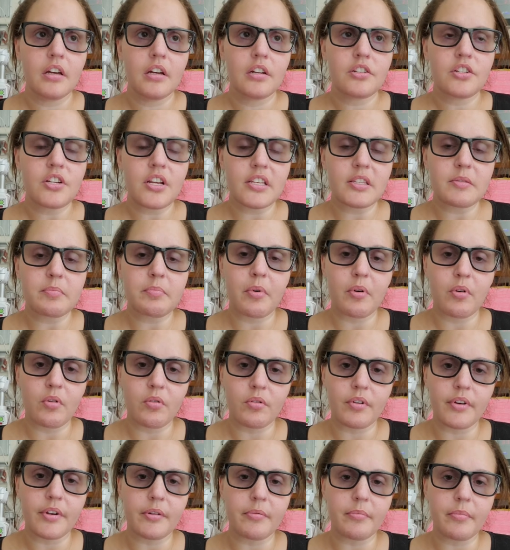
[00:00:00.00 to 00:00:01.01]
chest
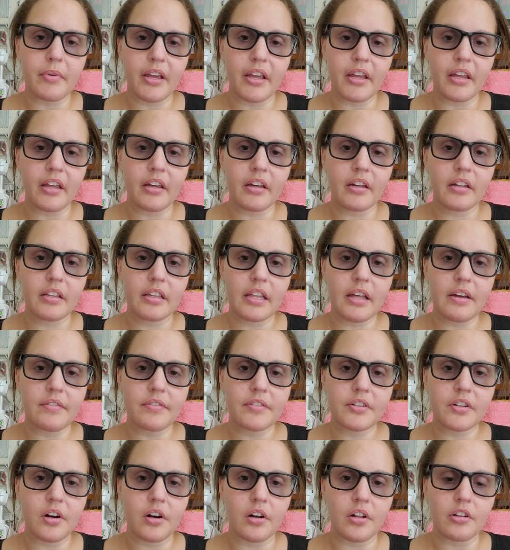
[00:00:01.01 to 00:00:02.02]
bone and my
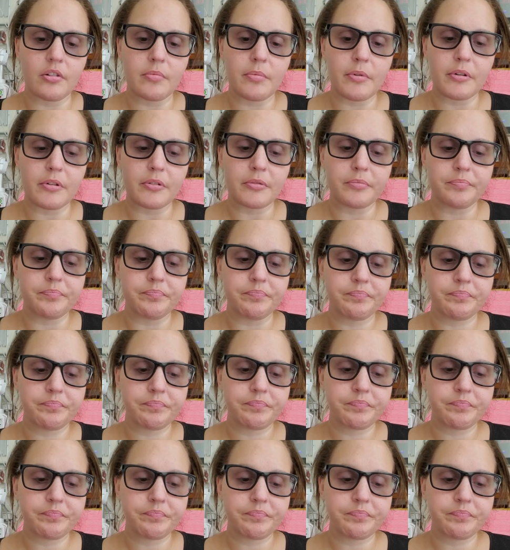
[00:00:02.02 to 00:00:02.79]
left collarbone.